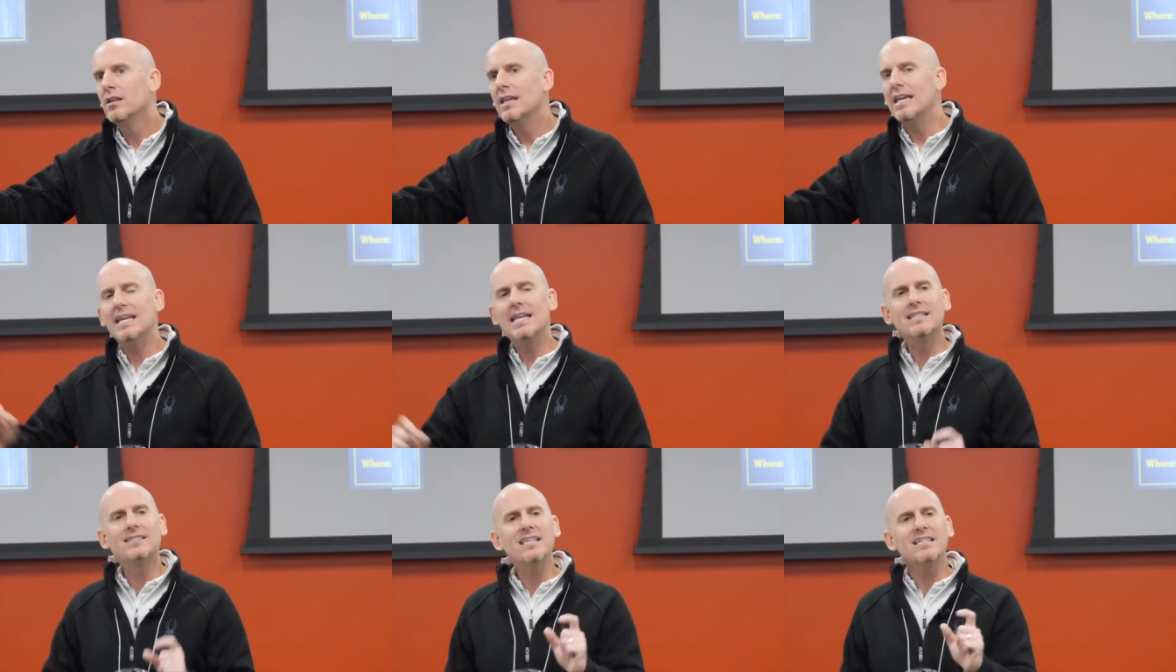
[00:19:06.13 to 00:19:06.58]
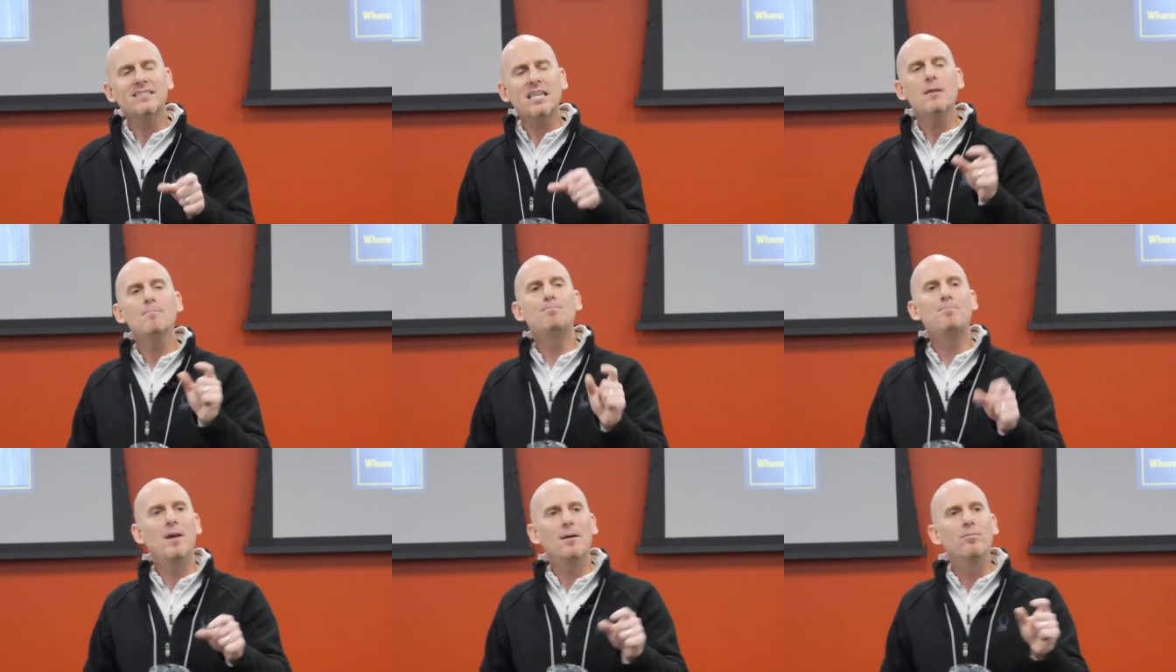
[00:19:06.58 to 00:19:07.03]
Is this
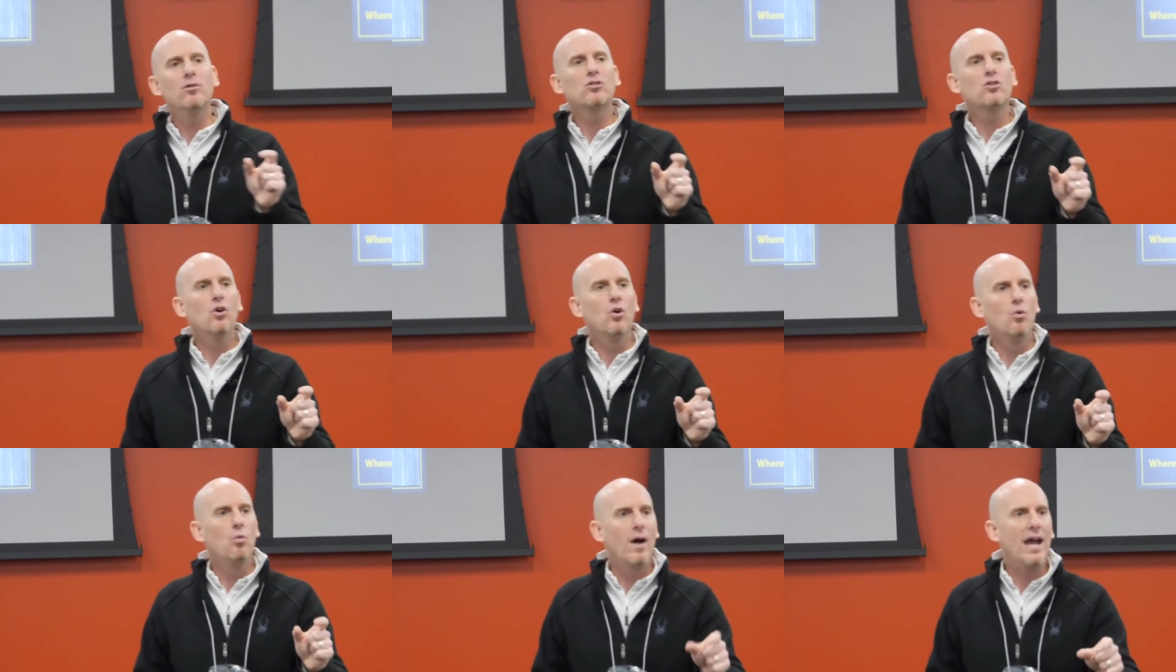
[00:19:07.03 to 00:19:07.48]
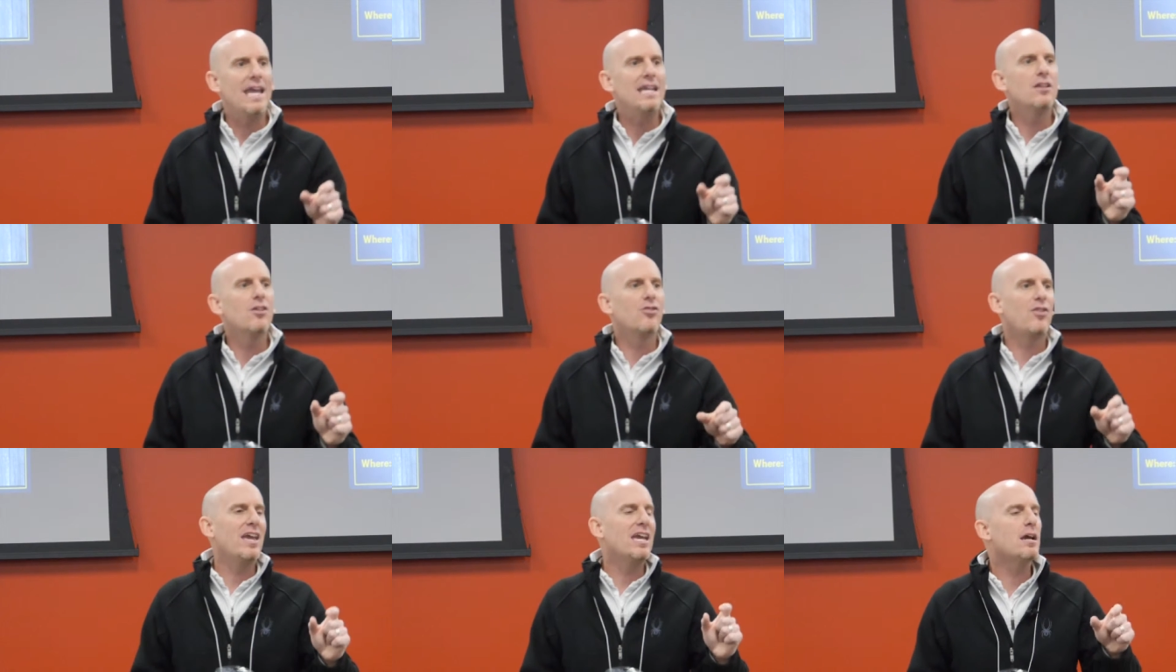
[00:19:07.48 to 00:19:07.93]
a biblical way
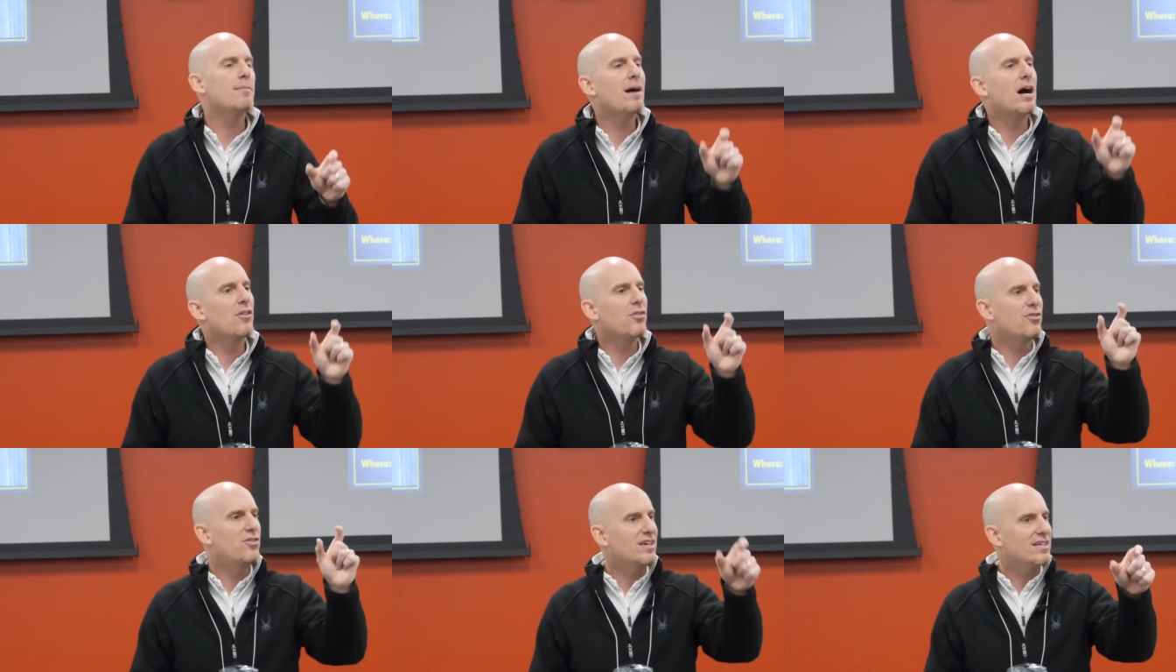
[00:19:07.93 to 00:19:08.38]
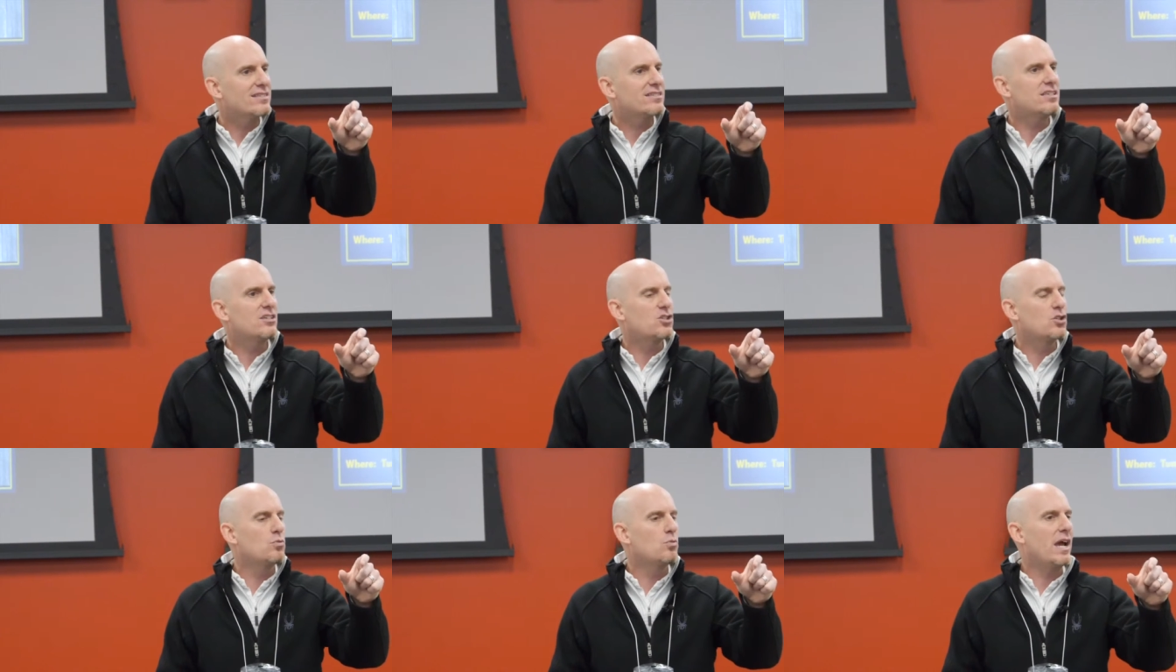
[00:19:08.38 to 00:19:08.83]
to think about this
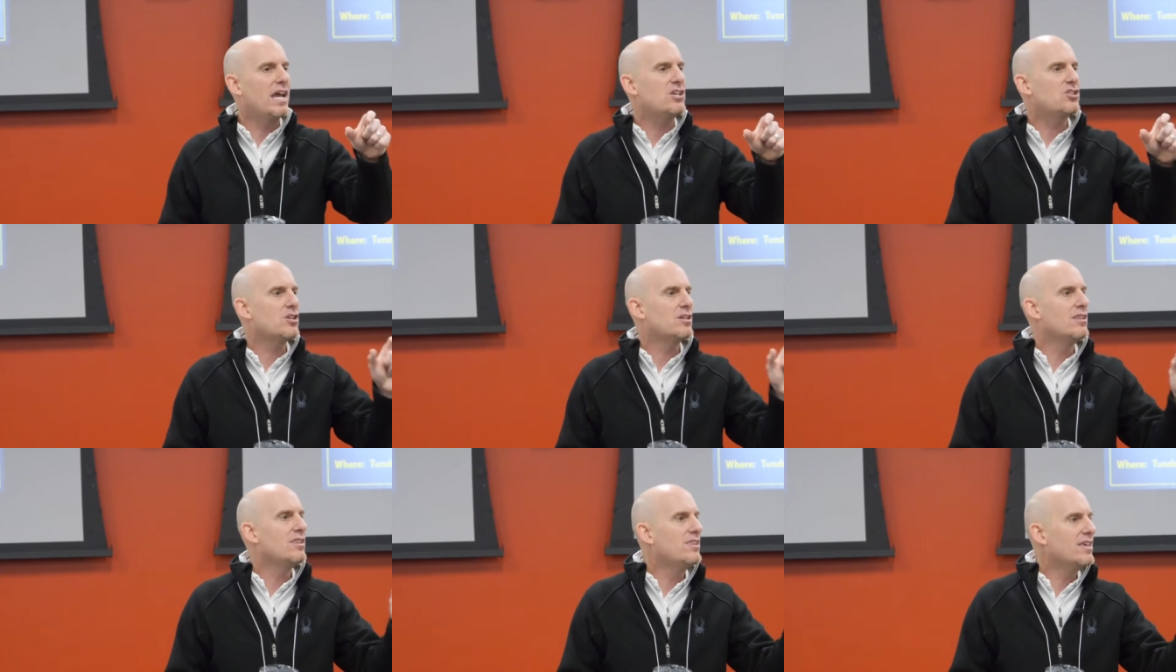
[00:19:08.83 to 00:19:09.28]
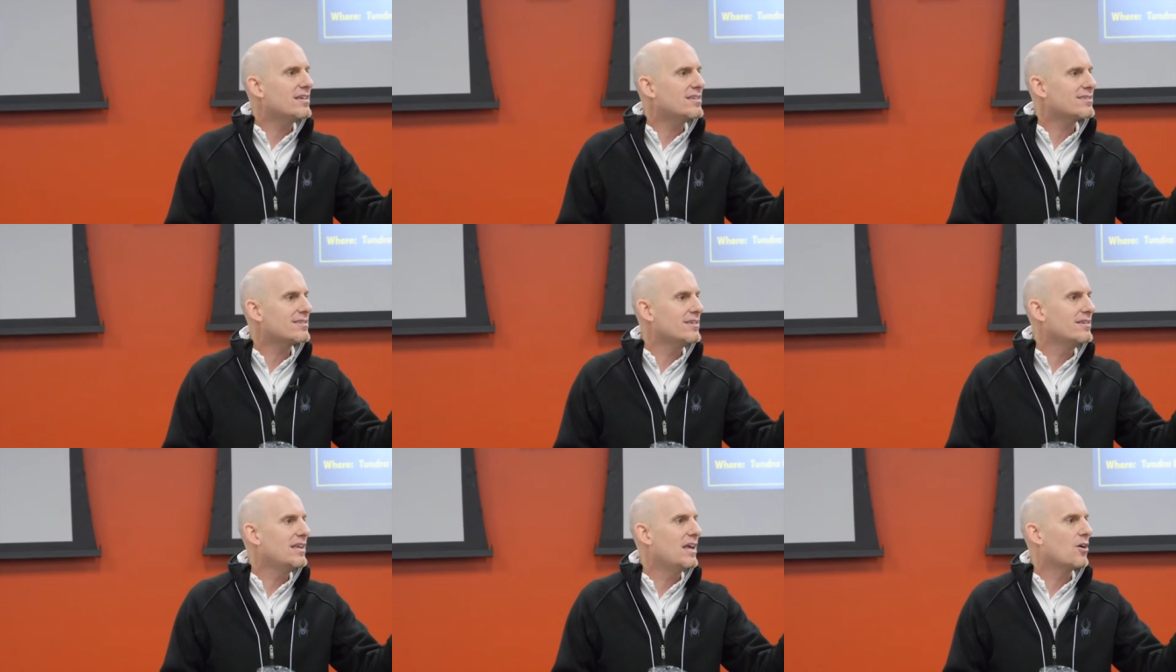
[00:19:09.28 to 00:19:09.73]
situation, this
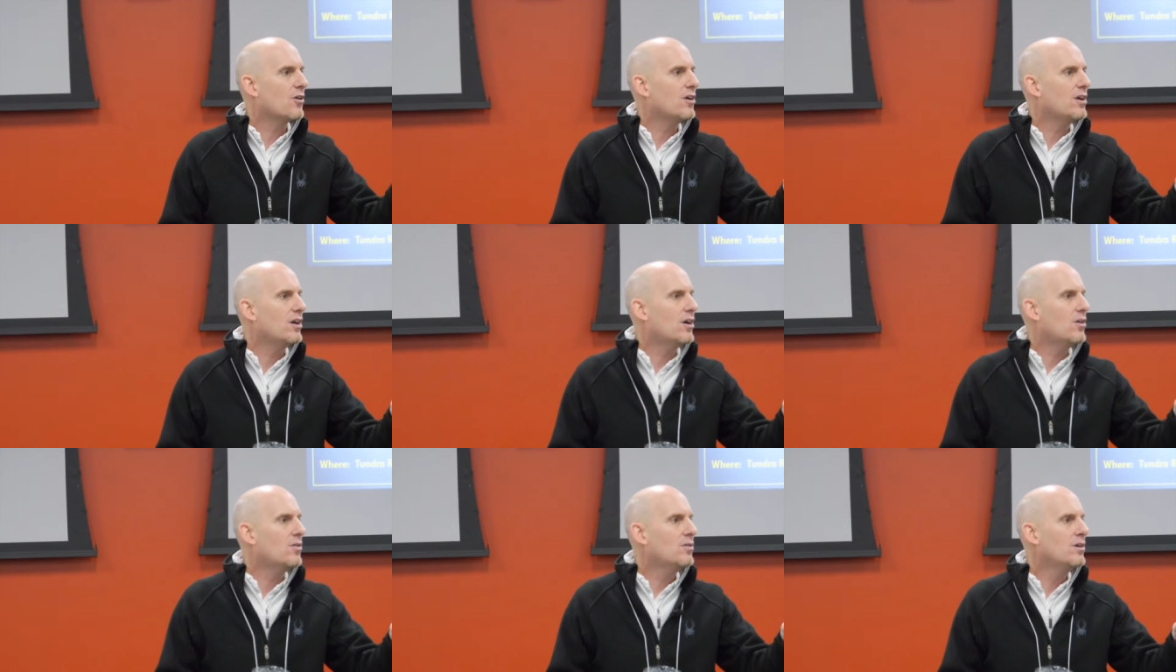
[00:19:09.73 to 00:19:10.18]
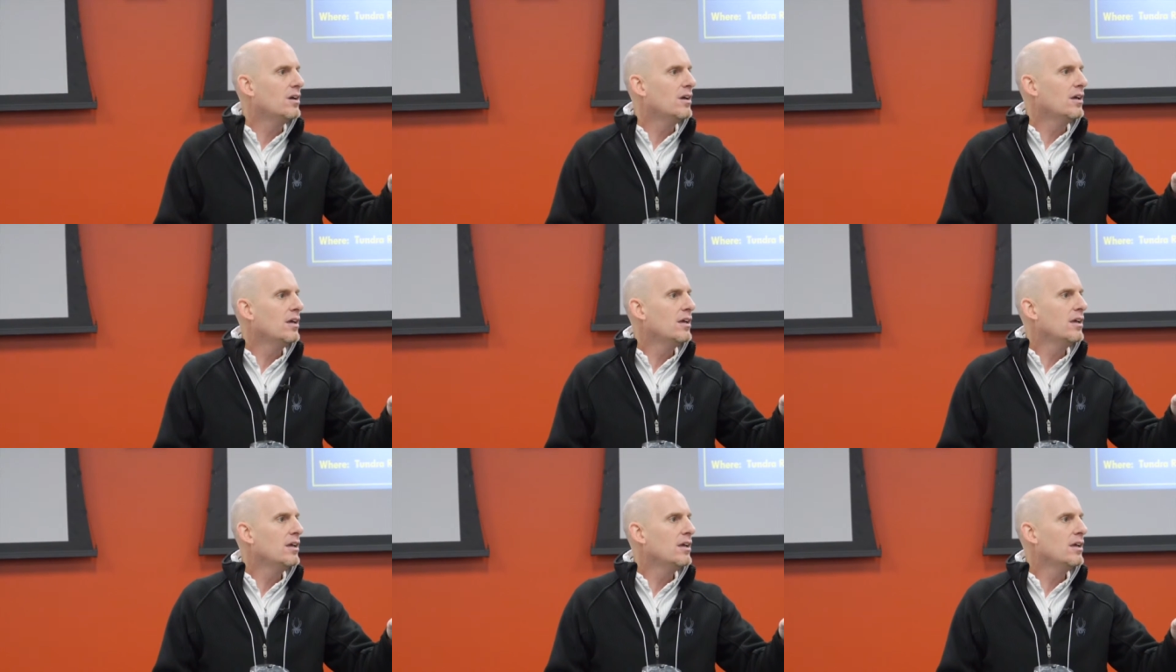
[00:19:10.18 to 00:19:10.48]
scenario?